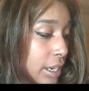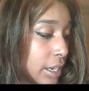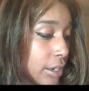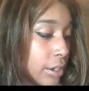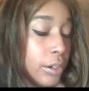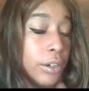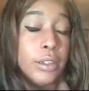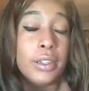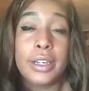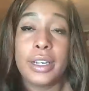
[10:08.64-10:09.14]

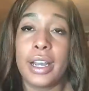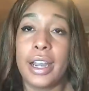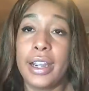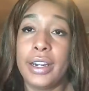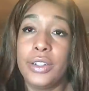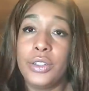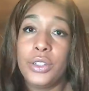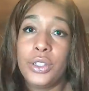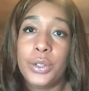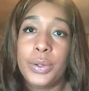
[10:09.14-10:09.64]
curling
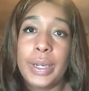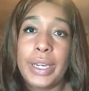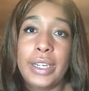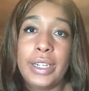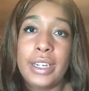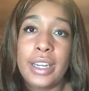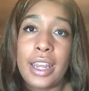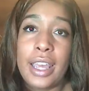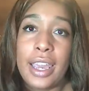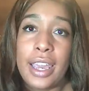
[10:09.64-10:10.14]
iron to it
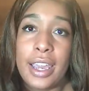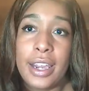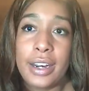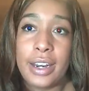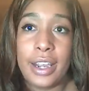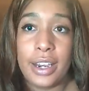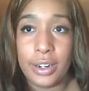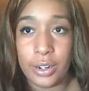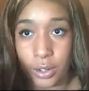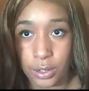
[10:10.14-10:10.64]

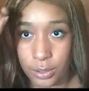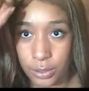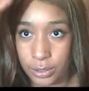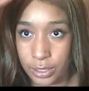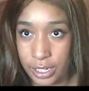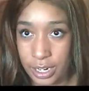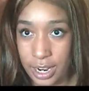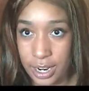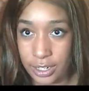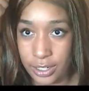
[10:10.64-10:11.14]
and curled
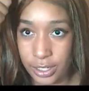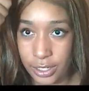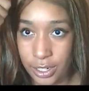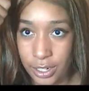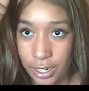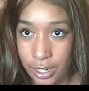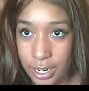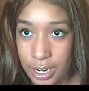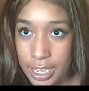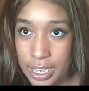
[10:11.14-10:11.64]
it
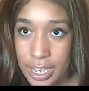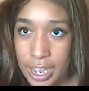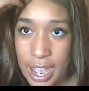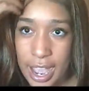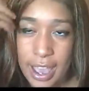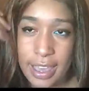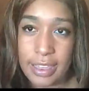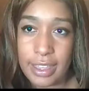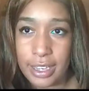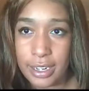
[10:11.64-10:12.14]
under
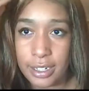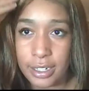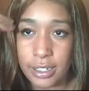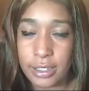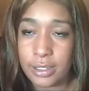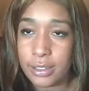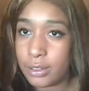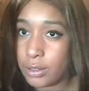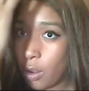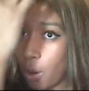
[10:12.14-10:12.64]
and then
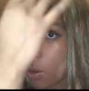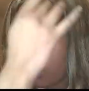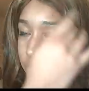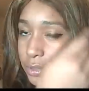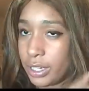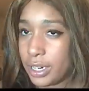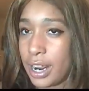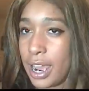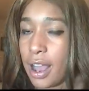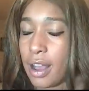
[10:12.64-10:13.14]
just
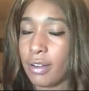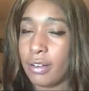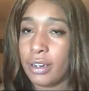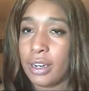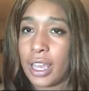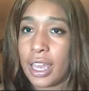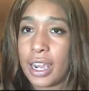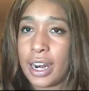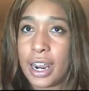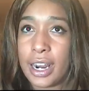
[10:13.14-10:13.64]
combed it out,
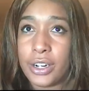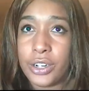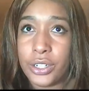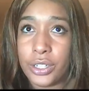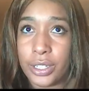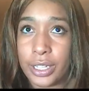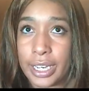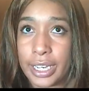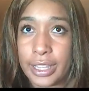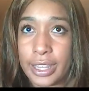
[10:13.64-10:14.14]
and
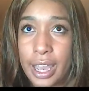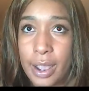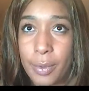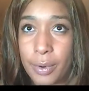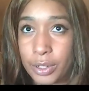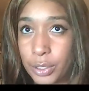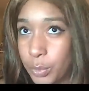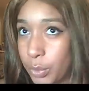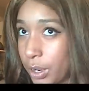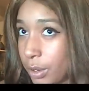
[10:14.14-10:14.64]
actually that
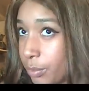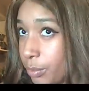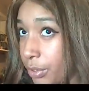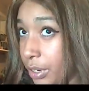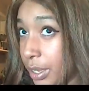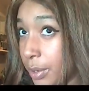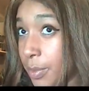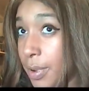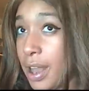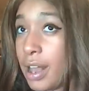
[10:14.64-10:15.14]
worked out
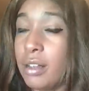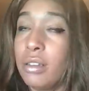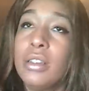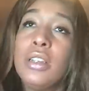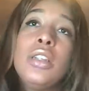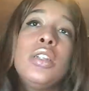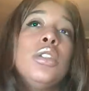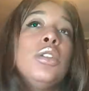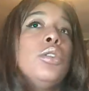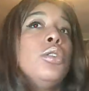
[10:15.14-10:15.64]
pretty well.
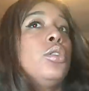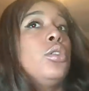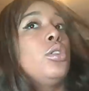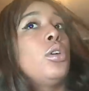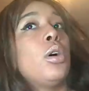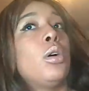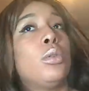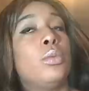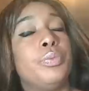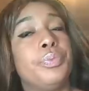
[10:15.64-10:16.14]

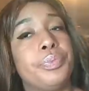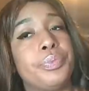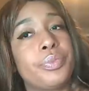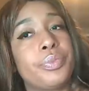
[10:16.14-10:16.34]
So